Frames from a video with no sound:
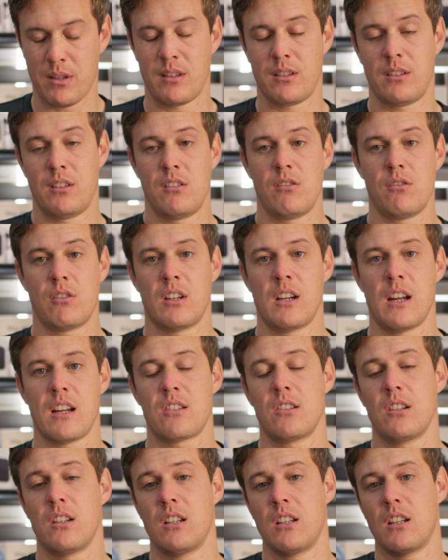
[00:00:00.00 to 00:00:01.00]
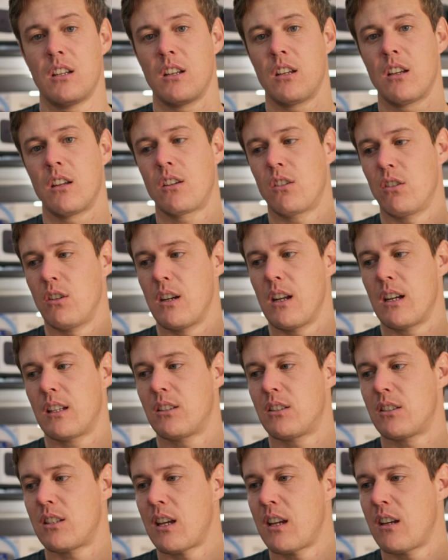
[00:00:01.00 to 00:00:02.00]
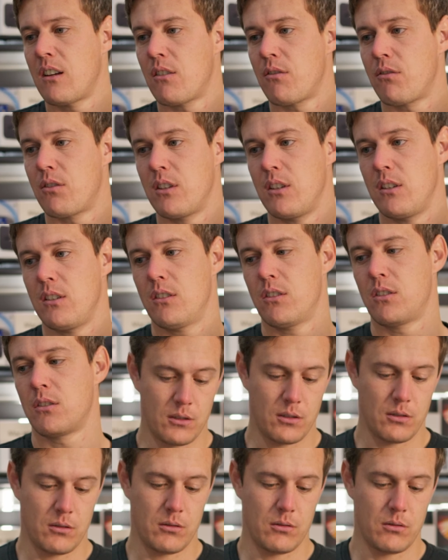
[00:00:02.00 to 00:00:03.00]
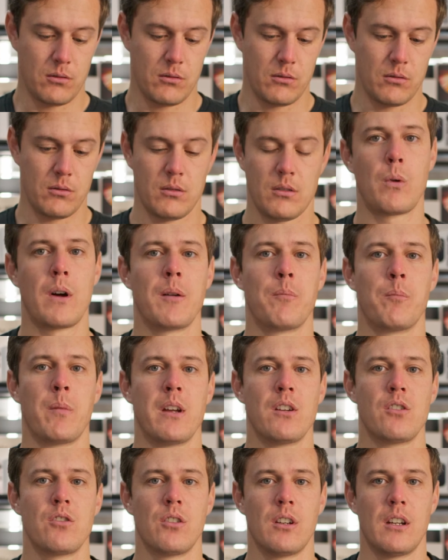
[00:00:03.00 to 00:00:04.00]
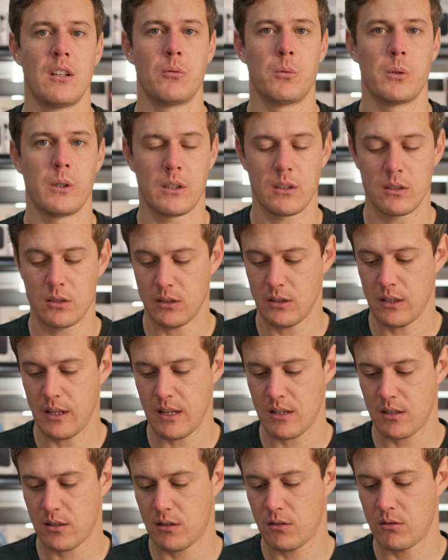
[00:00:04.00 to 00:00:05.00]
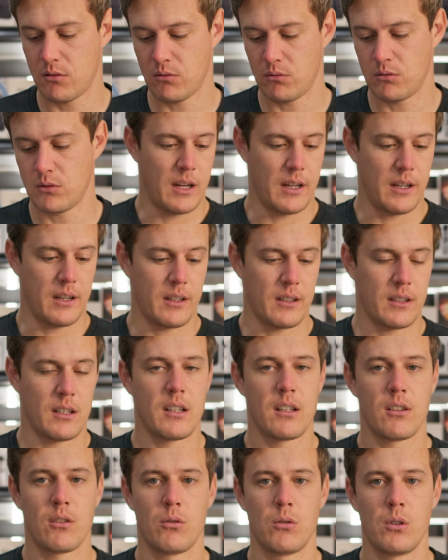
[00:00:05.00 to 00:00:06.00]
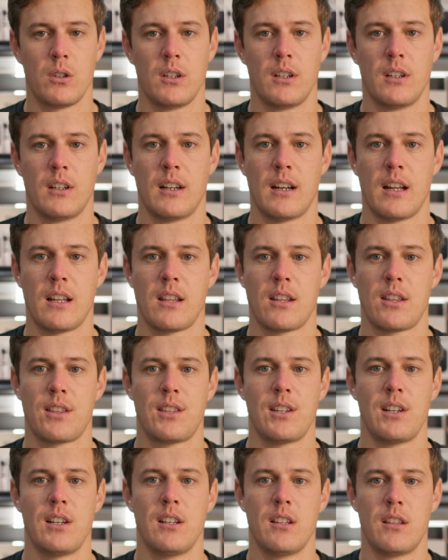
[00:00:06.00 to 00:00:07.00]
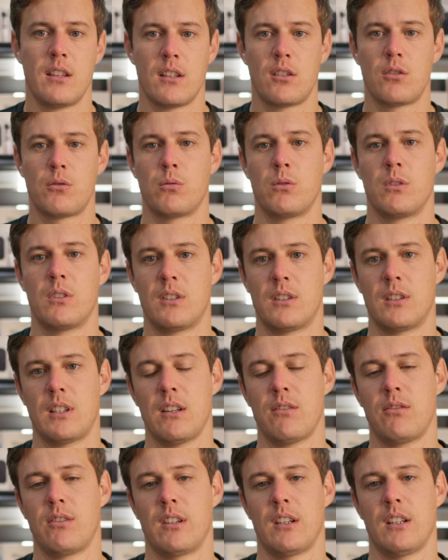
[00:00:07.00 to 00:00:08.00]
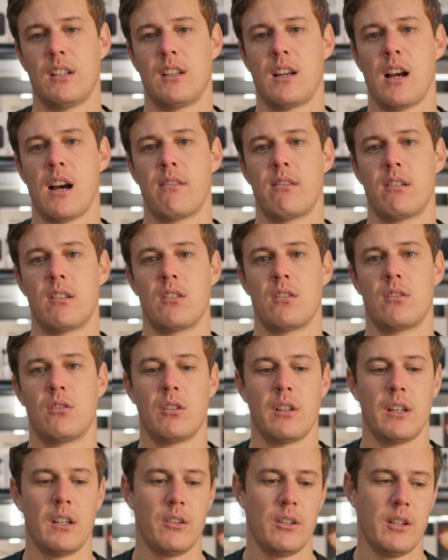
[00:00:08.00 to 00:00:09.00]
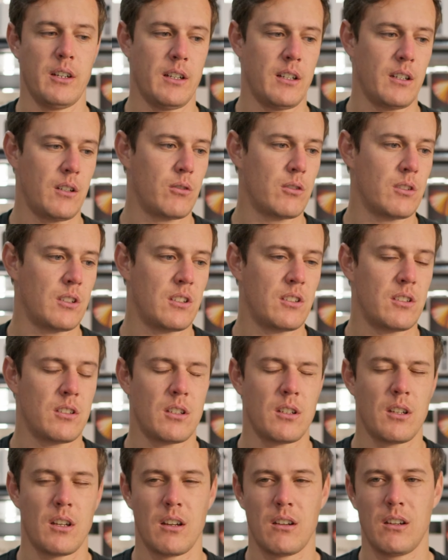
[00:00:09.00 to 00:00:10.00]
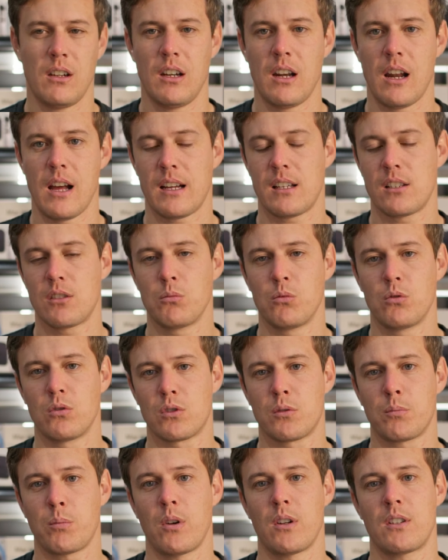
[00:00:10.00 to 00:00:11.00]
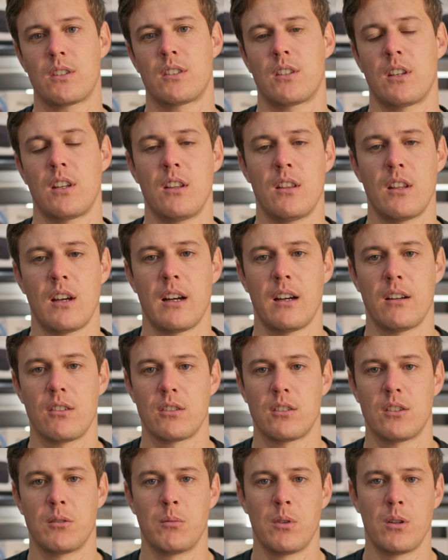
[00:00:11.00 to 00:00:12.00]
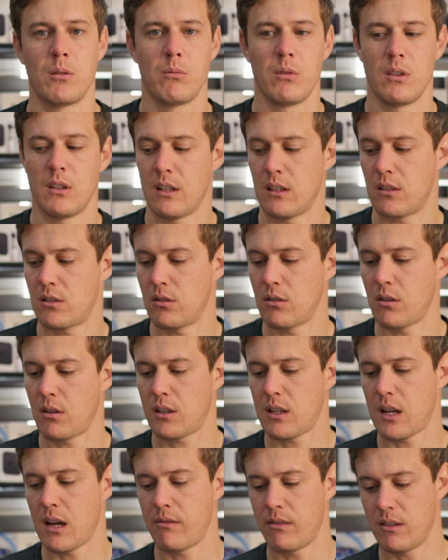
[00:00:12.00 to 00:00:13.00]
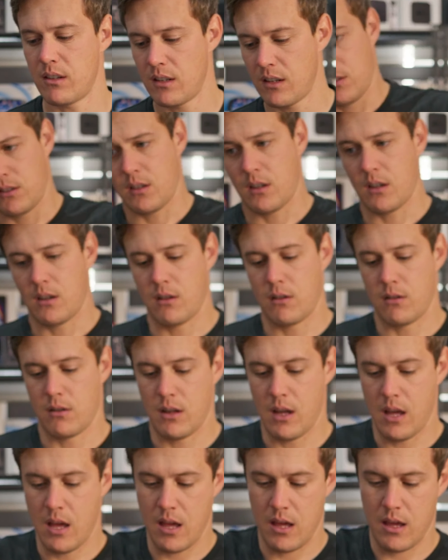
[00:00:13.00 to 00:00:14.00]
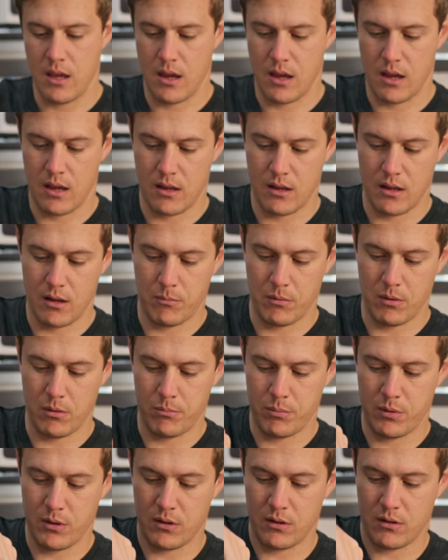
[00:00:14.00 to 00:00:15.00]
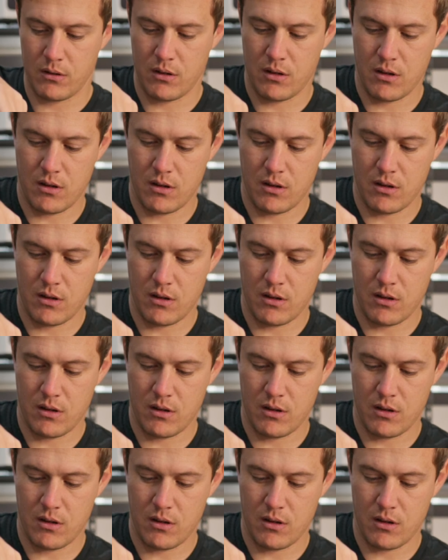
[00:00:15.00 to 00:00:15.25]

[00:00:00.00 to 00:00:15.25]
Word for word: and you can actually connect 10 of these to one mesh network, so that's cool. I ordered another three. This would definitely cover the whole area because it's only like small spots in the house at the moment that's not covered. So yeah, I'm hoping